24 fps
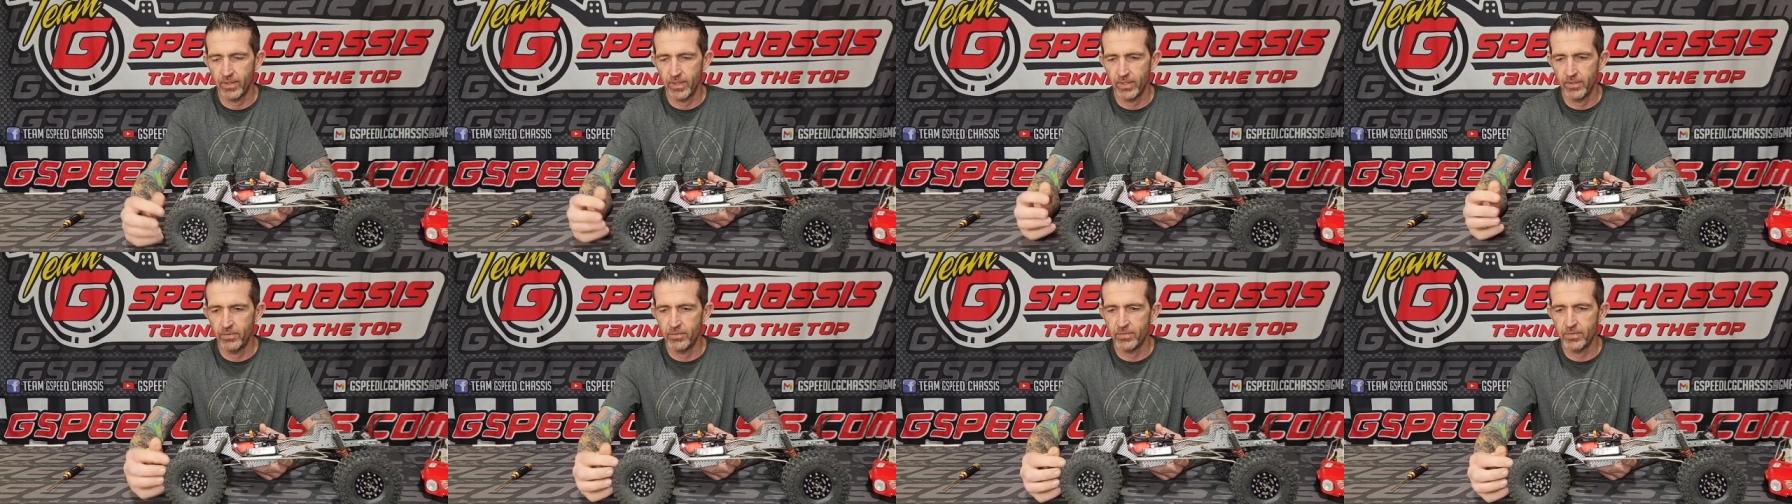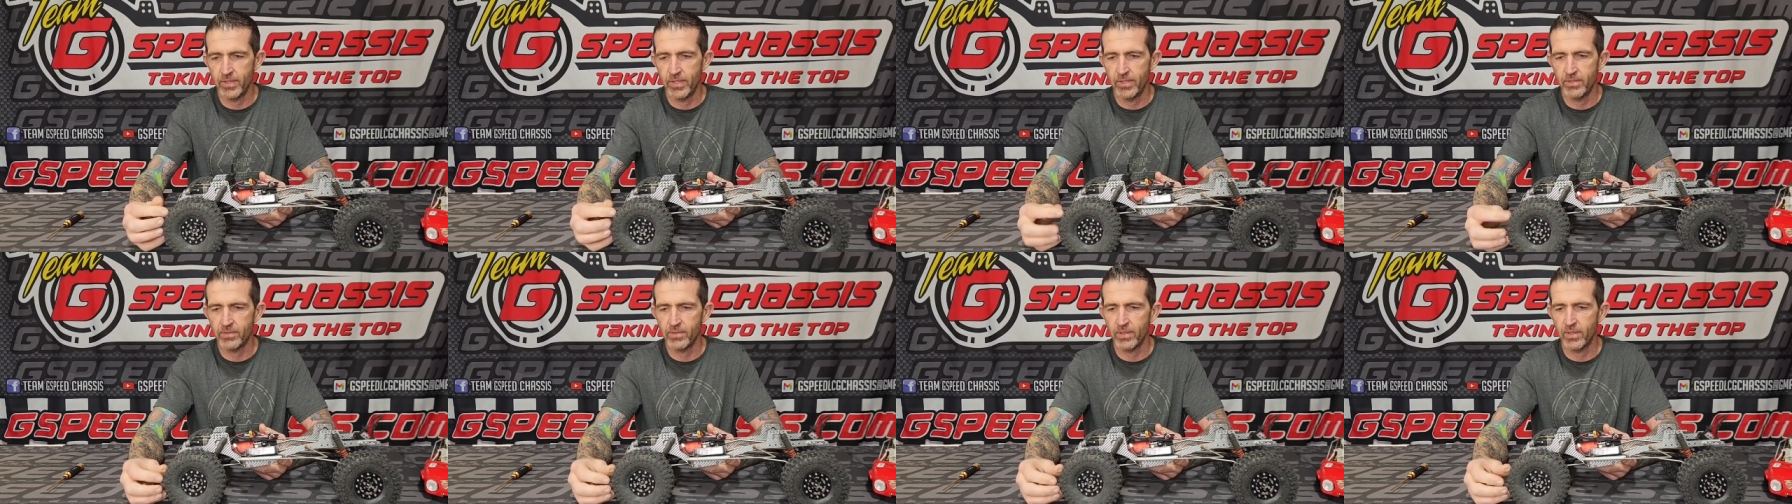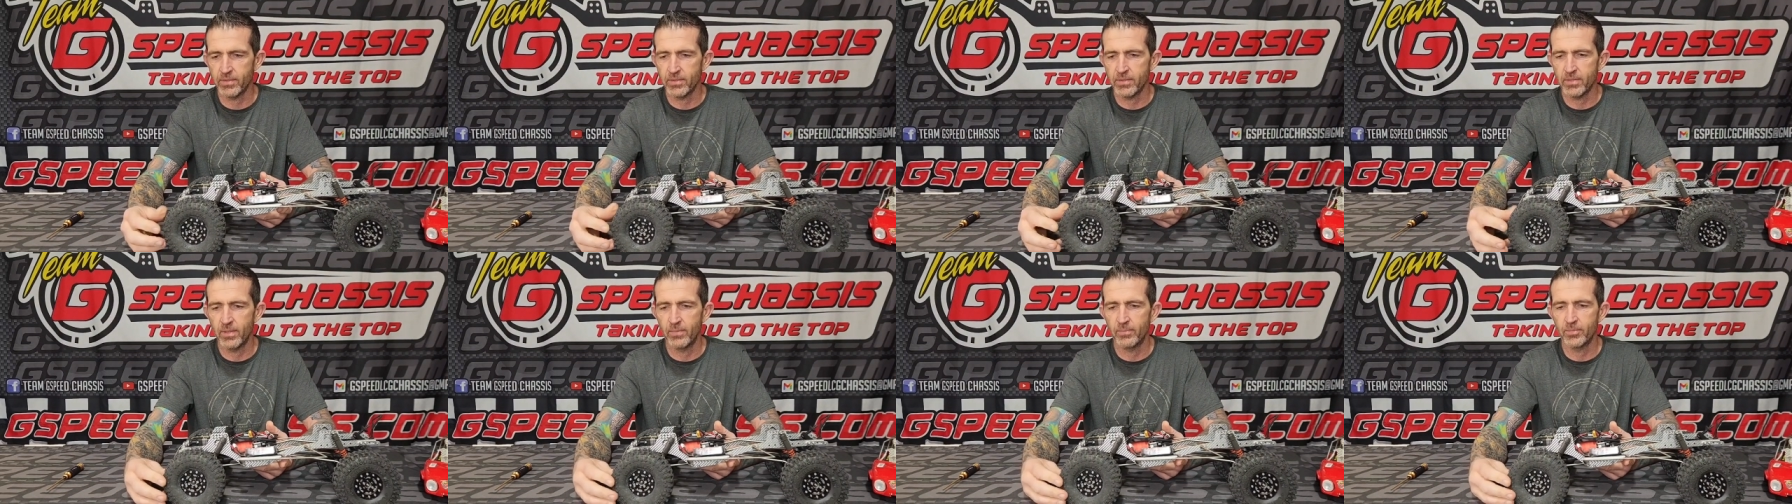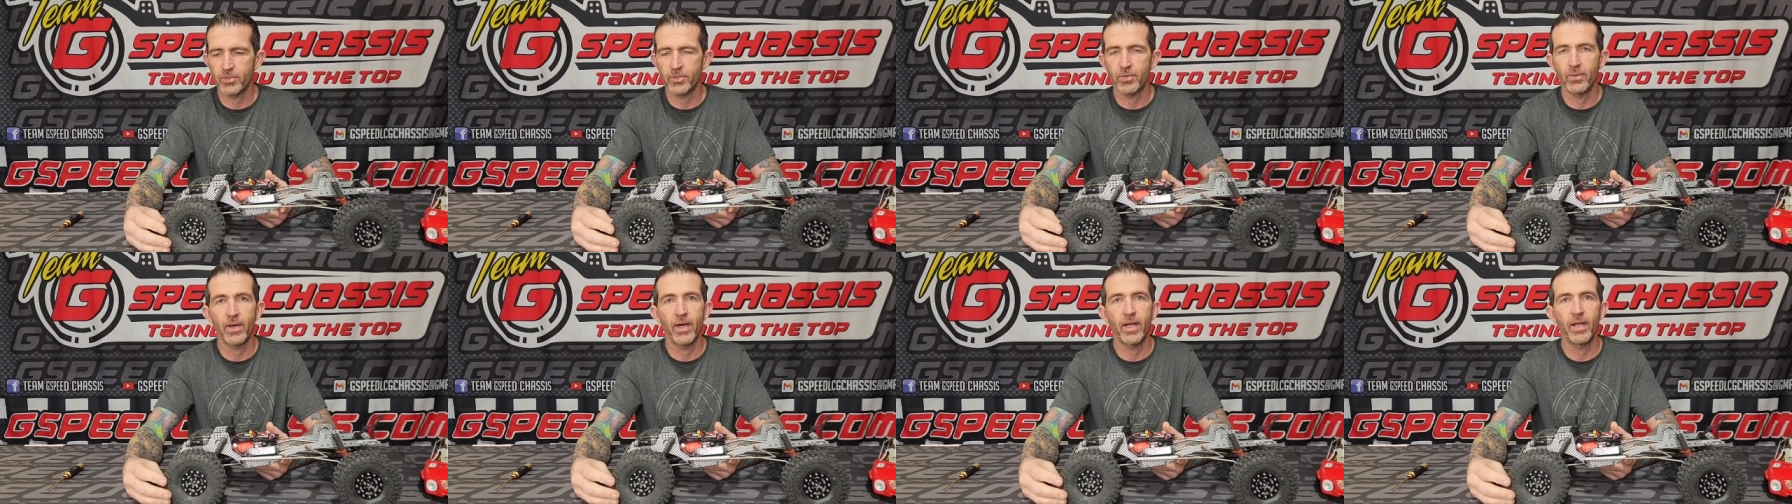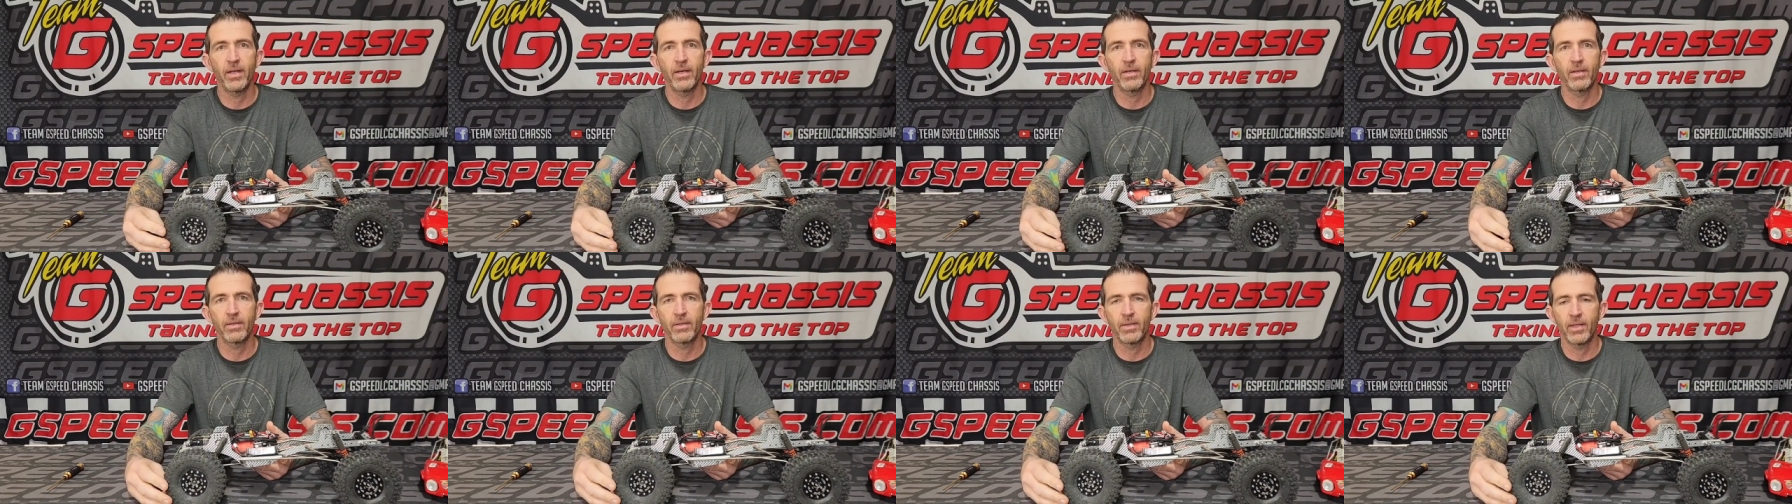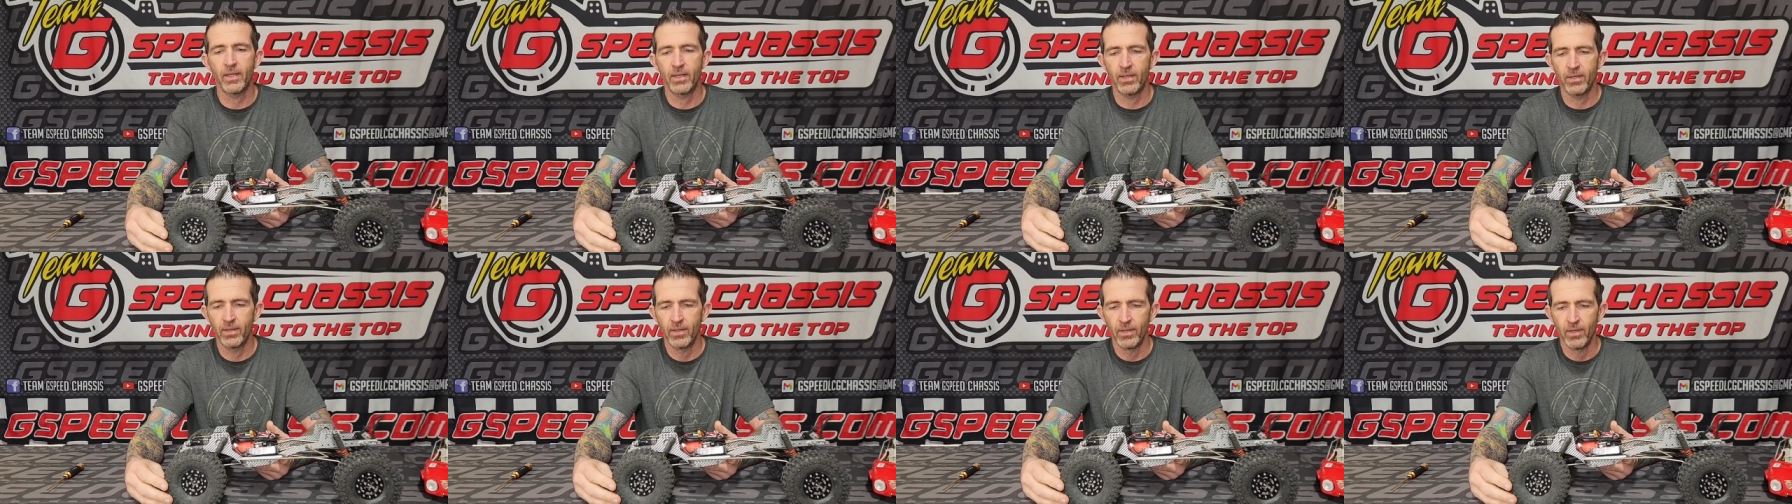I use these on some terrain, and
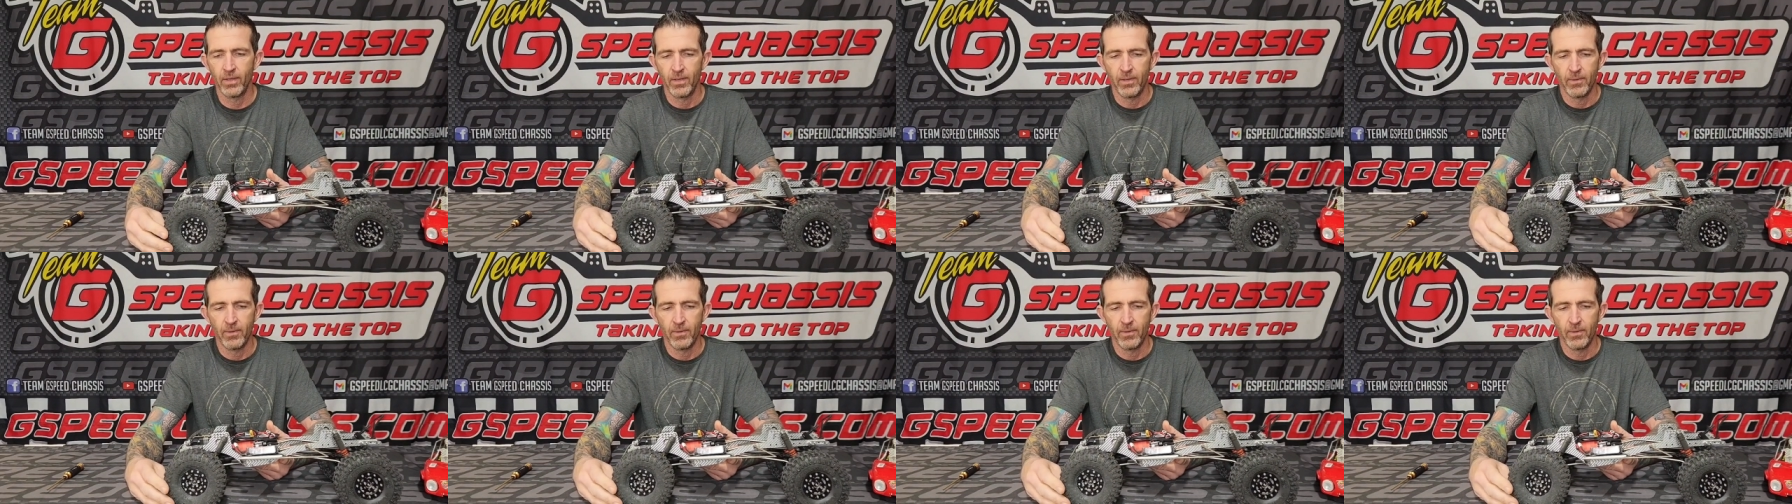then